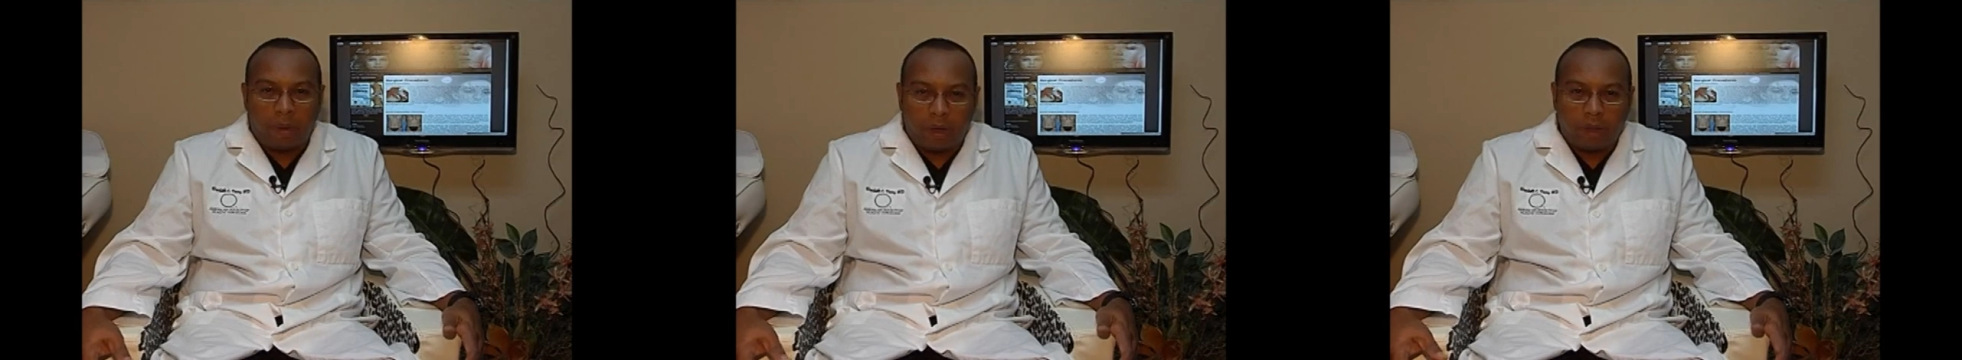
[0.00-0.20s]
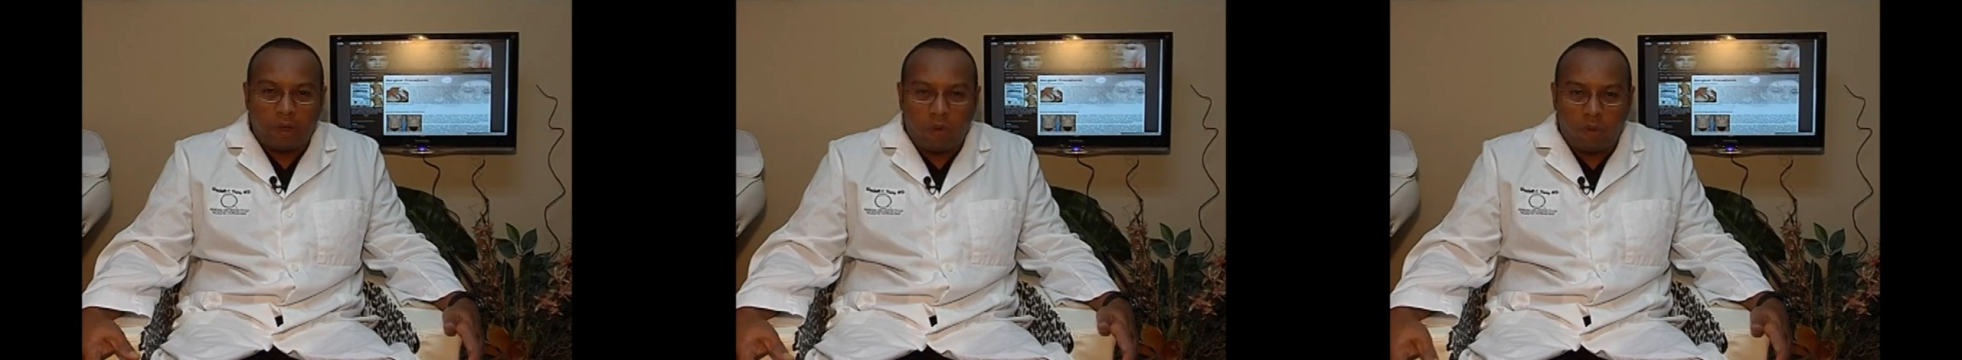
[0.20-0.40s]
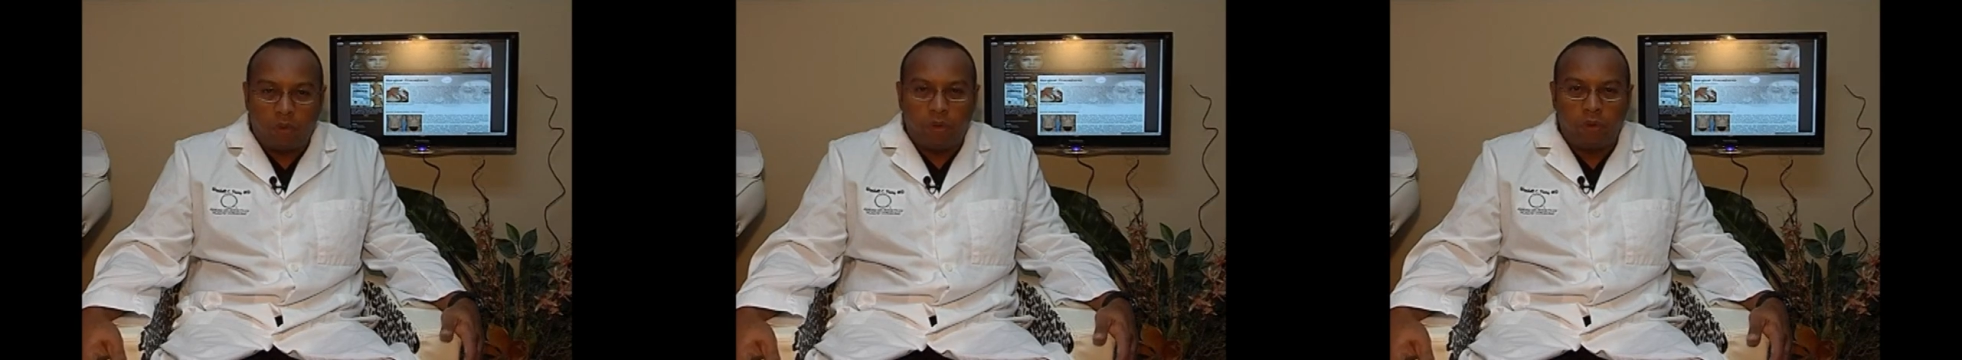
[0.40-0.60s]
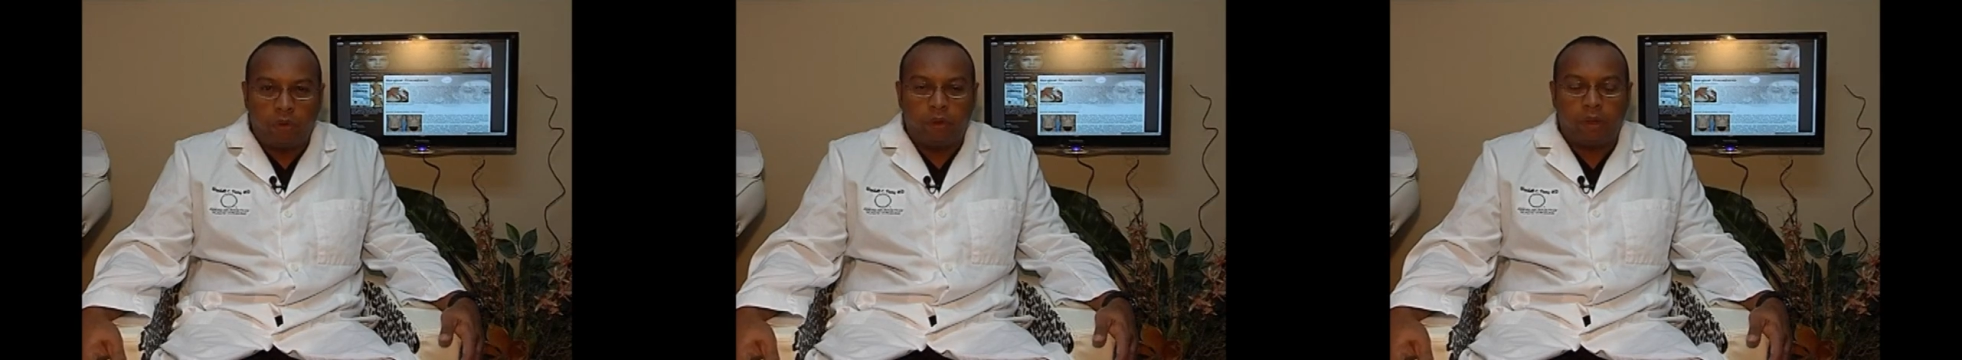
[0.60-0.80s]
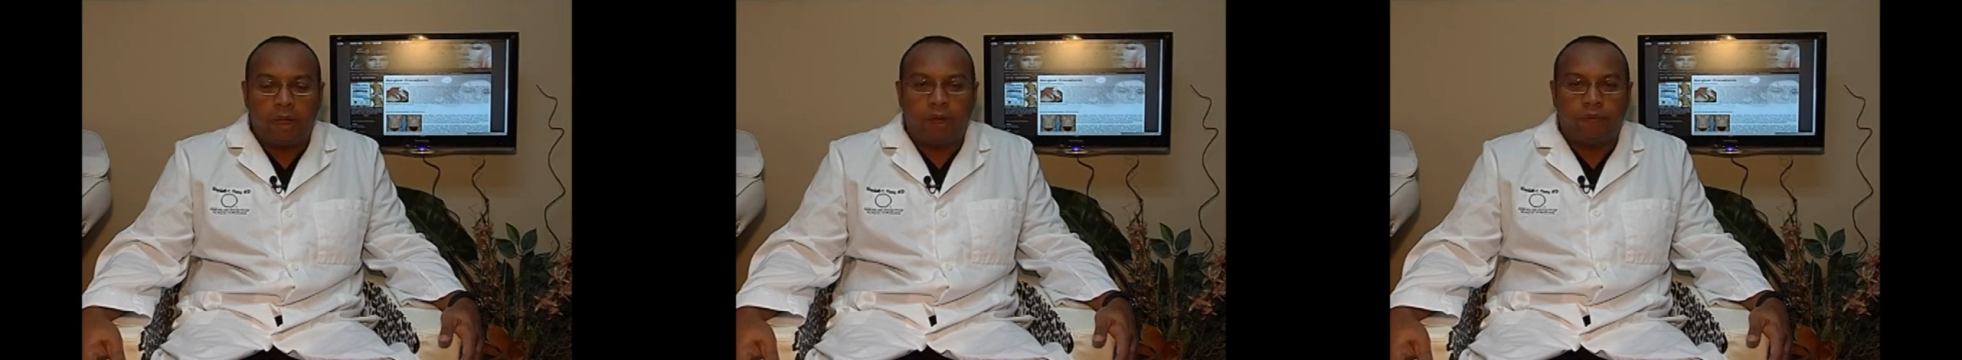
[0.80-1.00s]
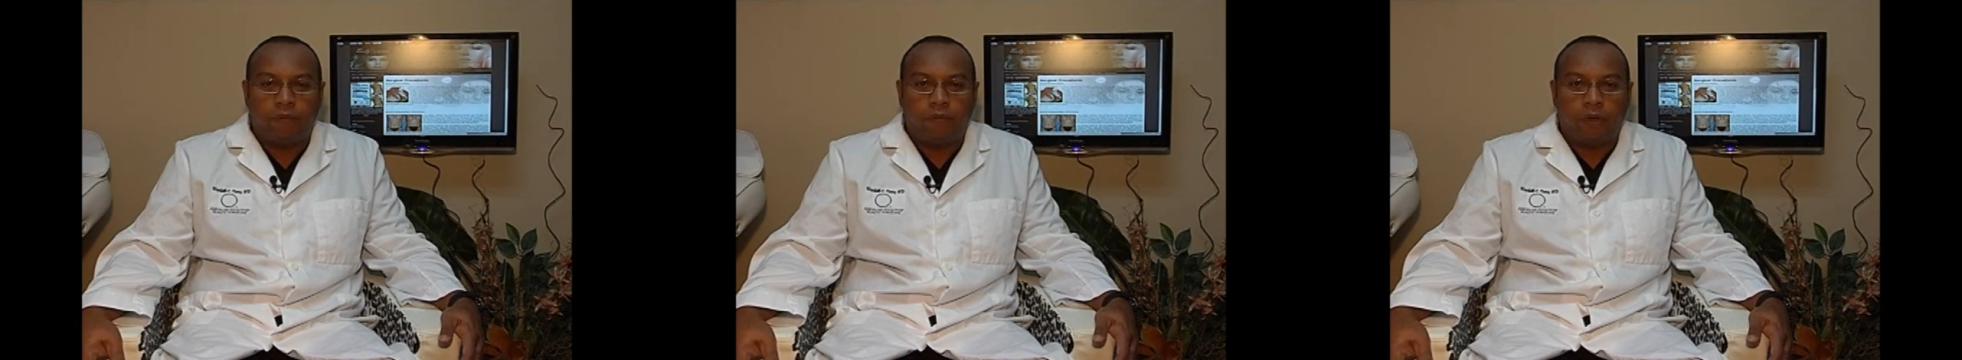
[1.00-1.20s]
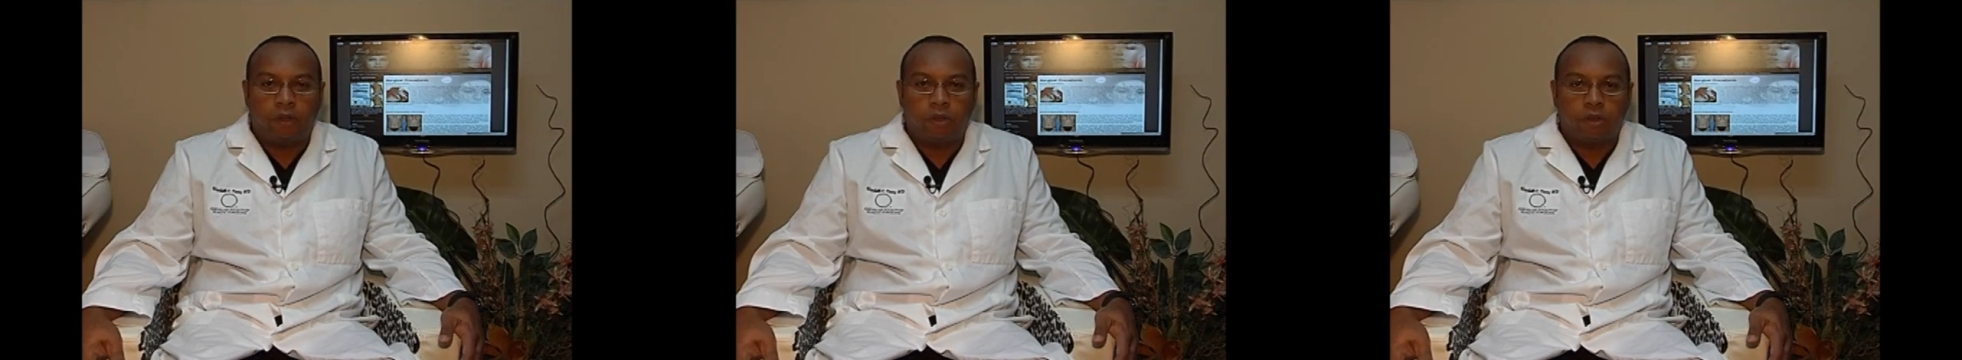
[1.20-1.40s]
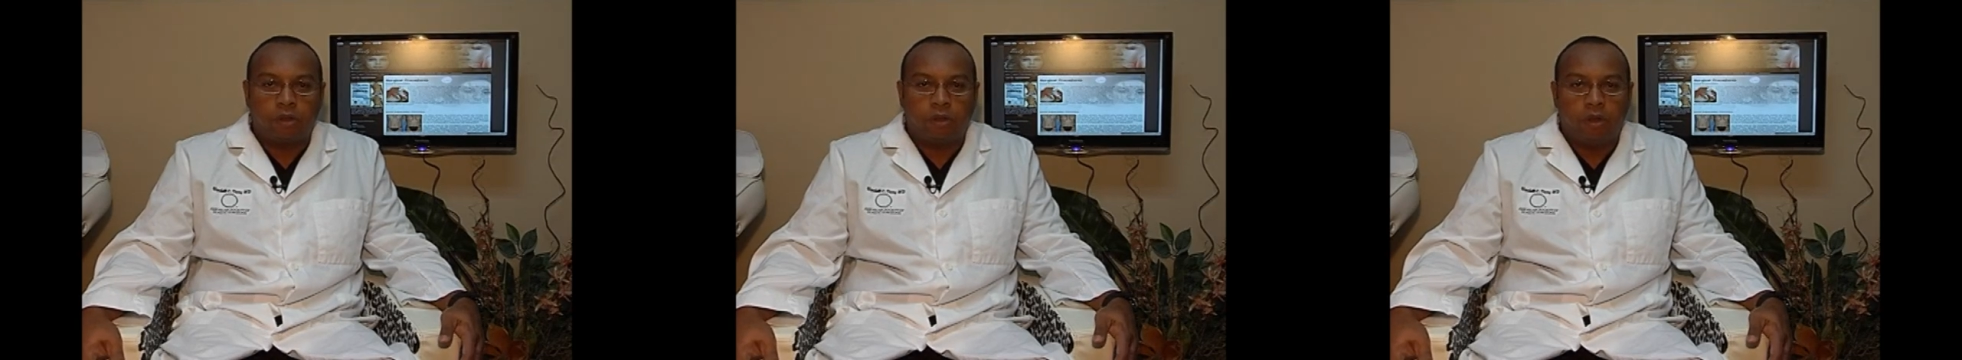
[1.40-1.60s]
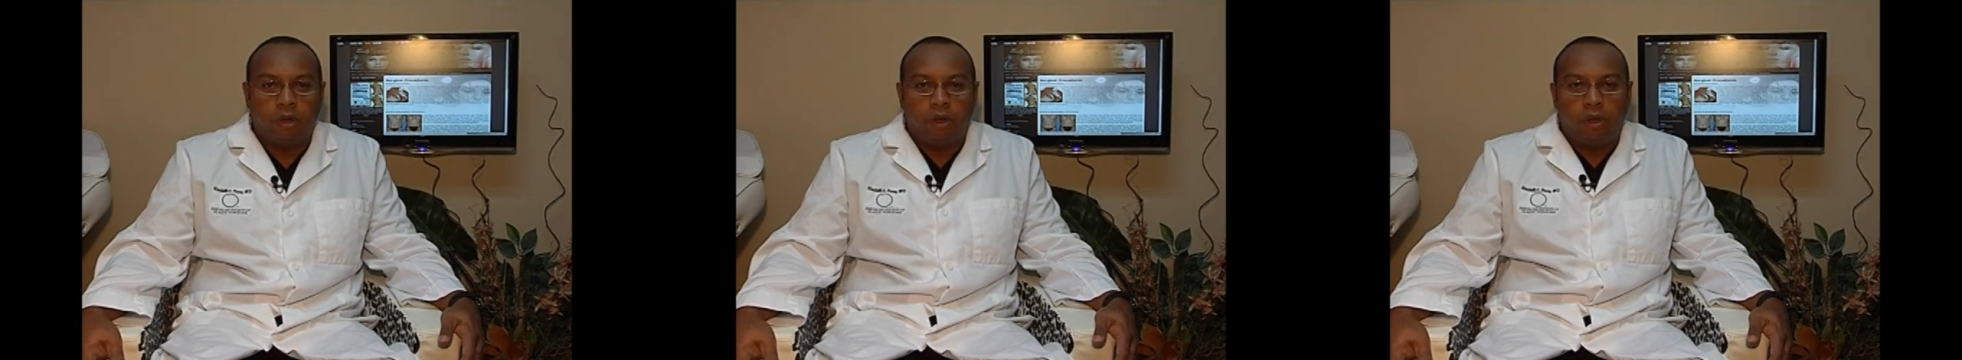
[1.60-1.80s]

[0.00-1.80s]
body holding onto that infection.